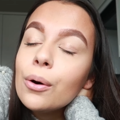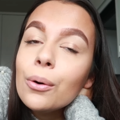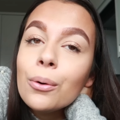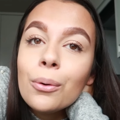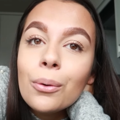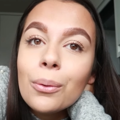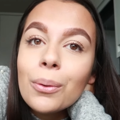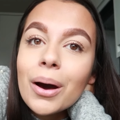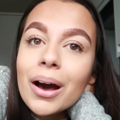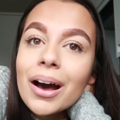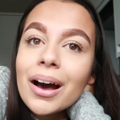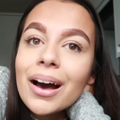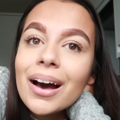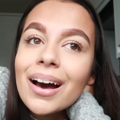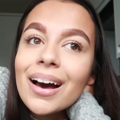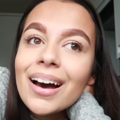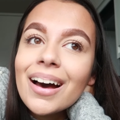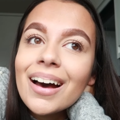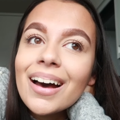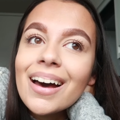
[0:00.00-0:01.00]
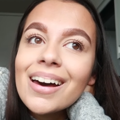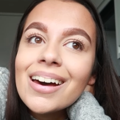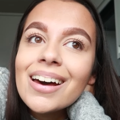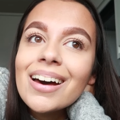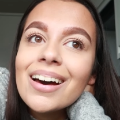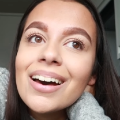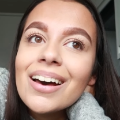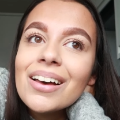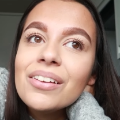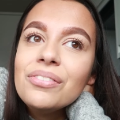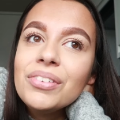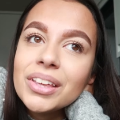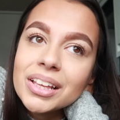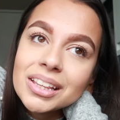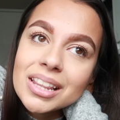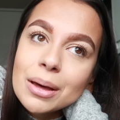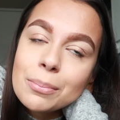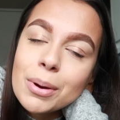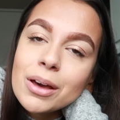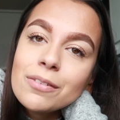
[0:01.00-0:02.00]
oh, I
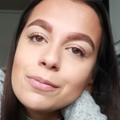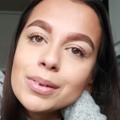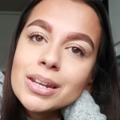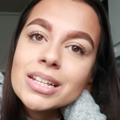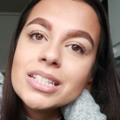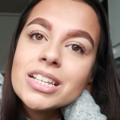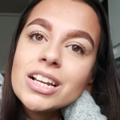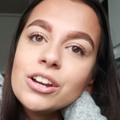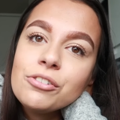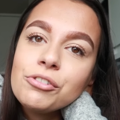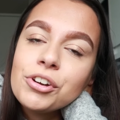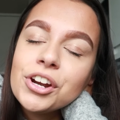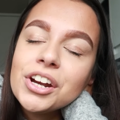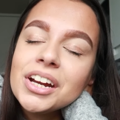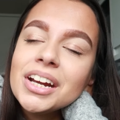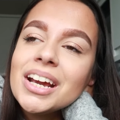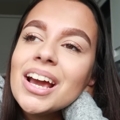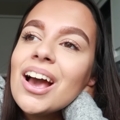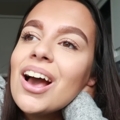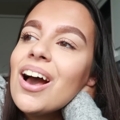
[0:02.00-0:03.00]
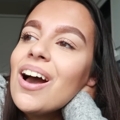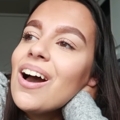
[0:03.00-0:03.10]
think that might have been a delivery.